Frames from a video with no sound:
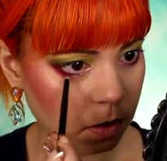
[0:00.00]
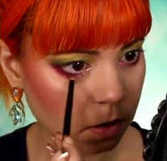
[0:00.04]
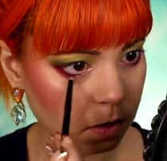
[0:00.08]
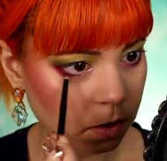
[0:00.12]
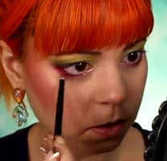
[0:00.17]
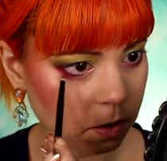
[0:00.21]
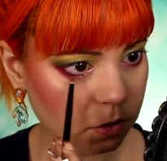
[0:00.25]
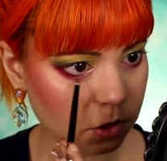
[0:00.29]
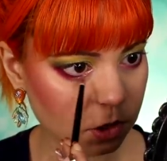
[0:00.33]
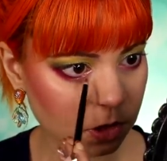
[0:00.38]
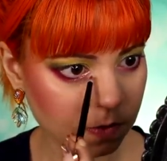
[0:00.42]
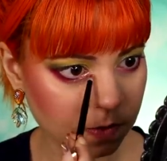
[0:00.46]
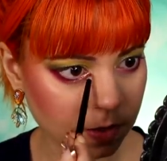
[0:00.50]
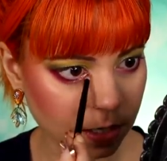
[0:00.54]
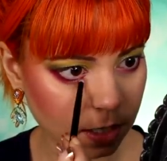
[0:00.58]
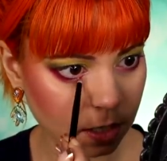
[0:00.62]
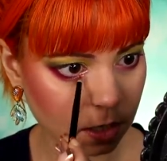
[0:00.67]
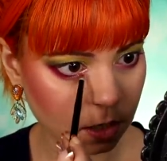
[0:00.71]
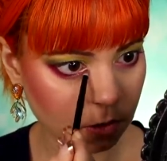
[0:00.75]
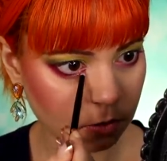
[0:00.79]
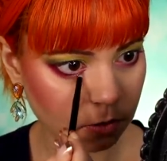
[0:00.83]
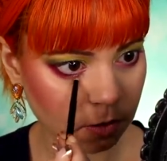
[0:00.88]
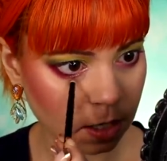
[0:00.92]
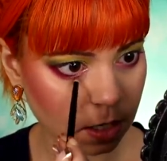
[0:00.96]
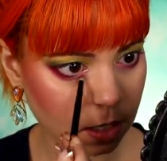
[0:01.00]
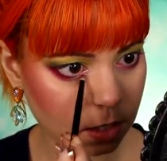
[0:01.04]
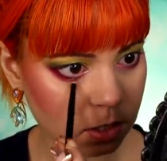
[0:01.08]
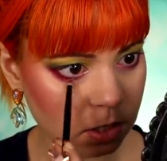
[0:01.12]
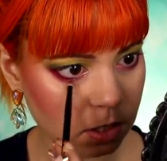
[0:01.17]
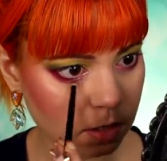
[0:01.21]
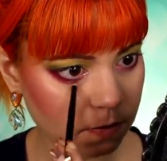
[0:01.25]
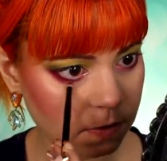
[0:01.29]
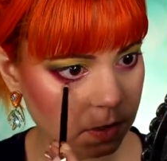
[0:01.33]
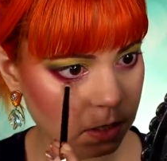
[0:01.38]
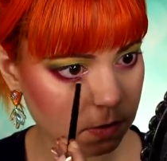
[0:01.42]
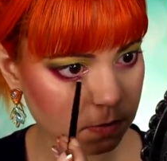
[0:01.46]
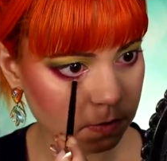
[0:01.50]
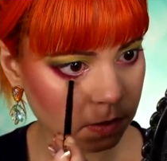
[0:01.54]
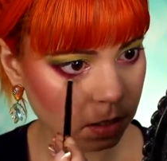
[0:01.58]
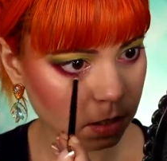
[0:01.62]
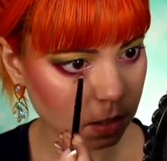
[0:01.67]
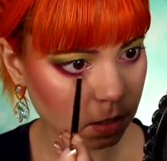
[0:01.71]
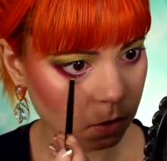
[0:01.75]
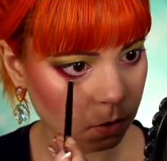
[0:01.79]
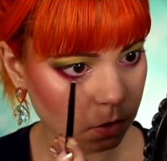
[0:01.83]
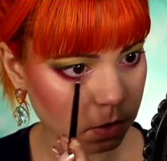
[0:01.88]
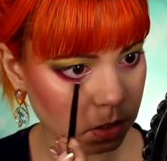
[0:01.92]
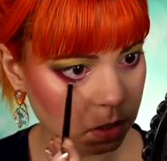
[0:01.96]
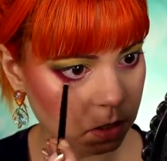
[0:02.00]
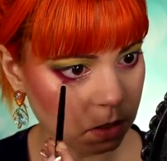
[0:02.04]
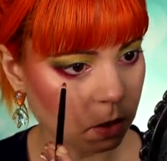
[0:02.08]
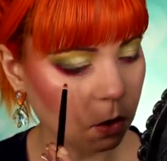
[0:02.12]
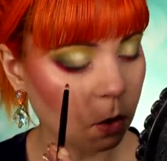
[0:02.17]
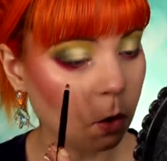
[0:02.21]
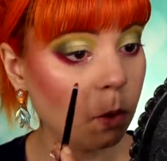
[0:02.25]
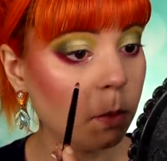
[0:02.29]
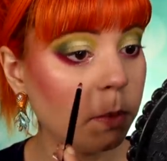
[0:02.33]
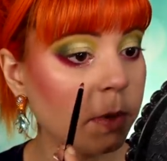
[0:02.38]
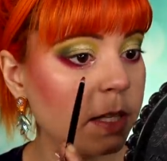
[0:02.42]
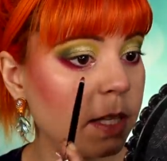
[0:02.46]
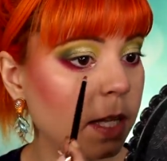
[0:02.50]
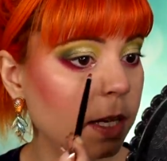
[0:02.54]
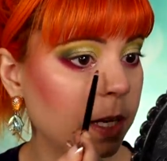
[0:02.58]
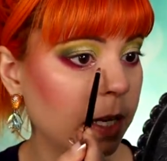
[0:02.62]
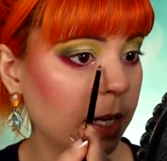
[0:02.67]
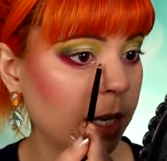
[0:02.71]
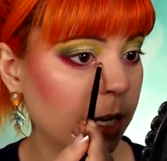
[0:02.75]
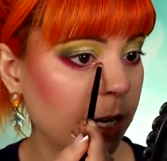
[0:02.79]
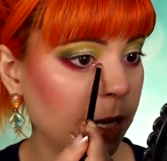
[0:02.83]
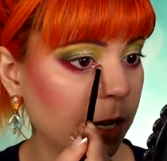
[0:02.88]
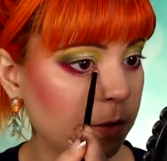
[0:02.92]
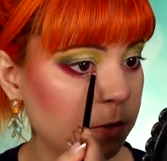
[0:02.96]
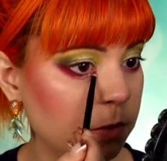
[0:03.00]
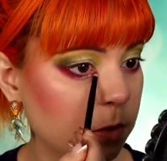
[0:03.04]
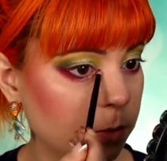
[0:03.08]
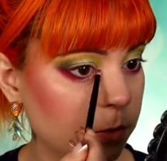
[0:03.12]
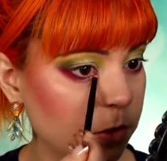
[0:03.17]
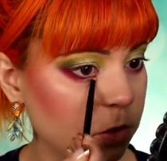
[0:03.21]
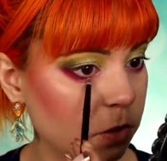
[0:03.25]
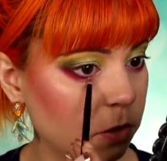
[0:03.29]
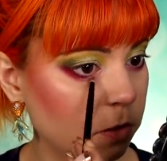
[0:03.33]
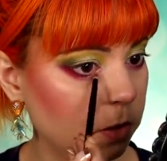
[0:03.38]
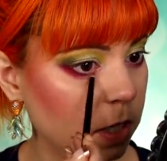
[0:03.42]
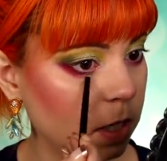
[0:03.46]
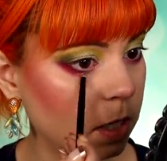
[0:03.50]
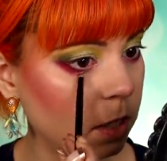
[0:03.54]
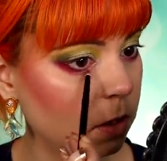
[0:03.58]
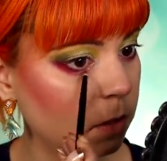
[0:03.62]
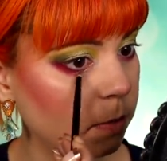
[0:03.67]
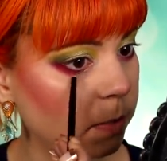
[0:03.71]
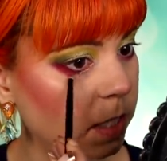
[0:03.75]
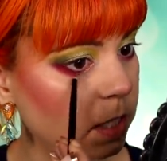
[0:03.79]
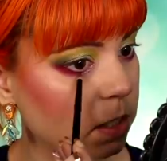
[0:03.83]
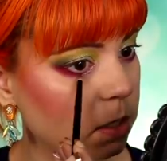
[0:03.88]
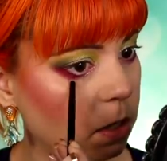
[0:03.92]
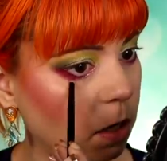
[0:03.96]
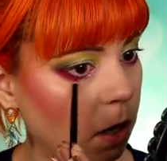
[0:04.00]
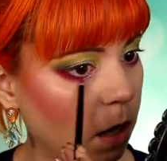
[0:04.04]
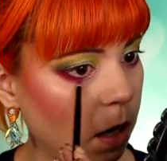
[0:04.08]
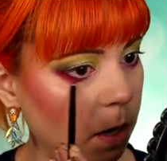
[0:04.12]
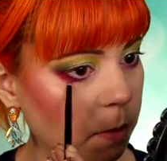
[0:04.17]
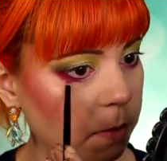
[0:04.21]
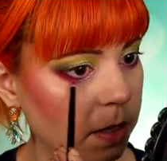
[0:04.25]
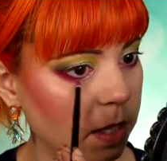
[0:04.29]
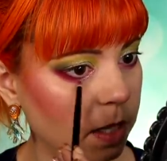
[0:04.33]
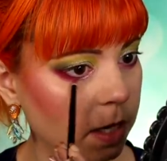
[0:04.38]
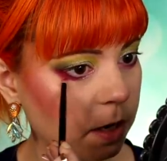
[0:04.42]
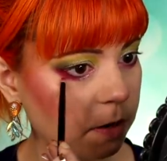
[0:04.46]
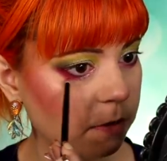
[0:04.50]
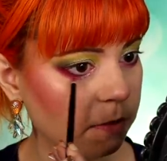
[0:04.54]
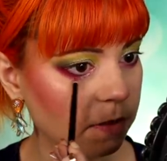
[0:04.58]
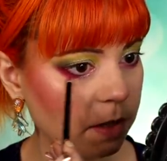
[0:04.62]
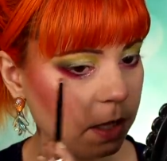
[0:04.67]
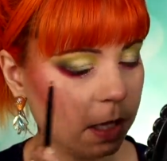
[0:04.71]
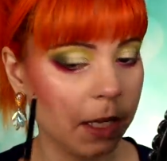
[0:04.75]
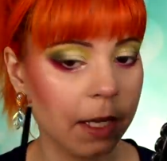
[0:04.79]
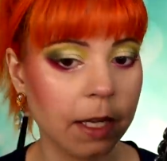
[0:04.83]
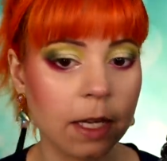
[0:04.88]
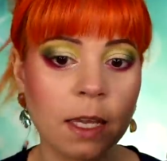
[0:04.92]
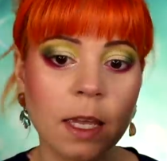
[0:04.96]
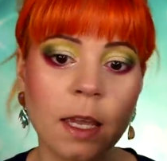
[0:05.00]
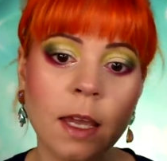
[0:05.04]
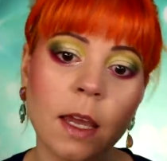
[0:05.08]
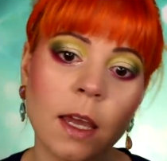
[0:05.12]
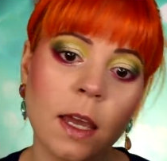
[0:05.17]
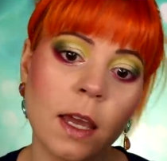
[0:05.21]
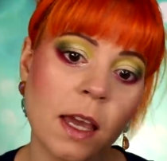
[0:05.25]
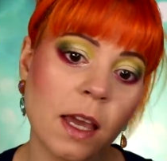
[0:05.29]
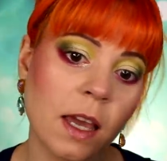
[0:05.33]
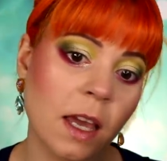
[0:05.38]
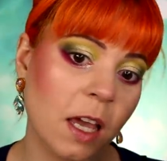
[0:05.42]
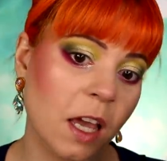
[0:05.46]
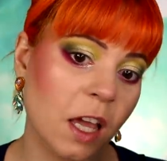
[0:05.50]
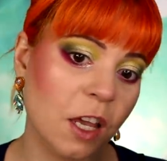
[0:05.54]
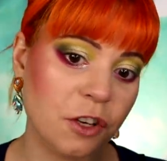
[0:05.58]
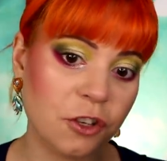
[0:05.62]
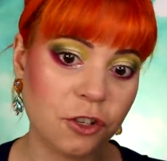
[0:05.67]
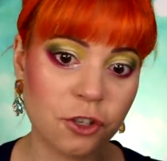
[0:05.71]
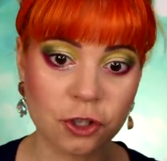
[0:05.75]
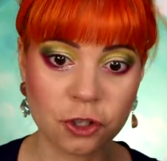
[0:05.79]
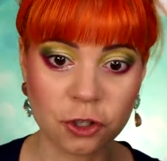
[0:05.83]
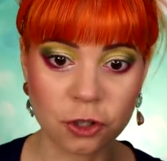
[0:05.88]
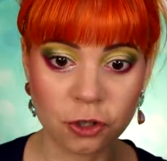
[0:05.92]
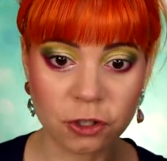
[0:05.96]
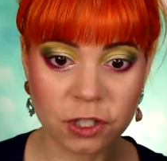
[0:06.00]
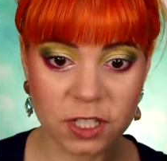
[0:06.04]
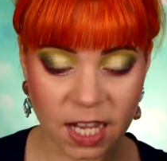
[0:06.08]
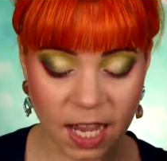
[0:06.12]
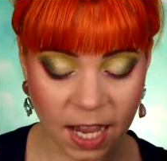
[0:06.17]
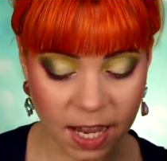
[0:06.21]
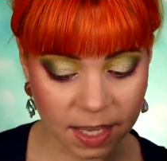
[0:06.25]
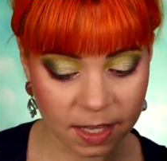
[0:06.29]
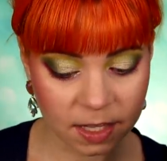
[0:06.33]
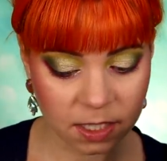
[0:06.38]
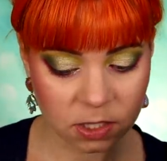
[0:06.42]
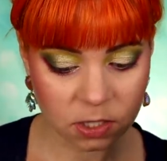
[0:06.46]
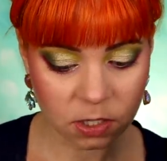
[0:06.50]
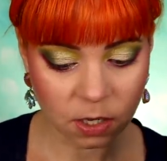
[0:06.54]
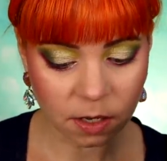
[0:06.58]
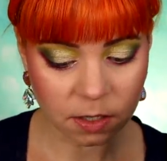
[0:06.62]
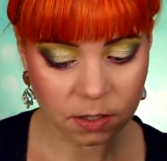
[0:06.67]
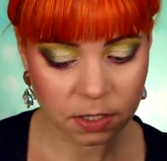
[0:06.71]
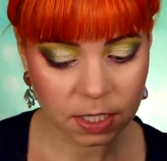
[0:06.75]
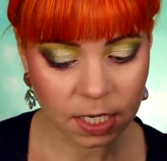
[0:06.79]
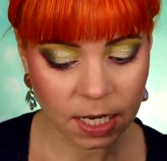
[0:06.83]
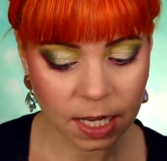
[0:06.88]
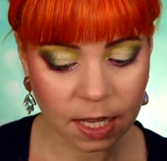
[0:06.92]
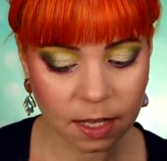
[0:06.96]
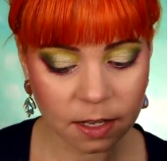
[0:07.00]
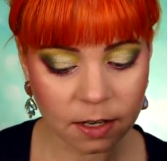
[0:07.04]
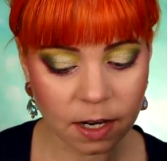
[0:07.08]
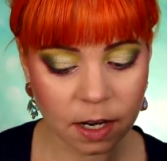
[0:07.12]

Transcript: Not sure if that green shift is really going to go, but then again, I have so much green on my top that I feel like it should tie this all together.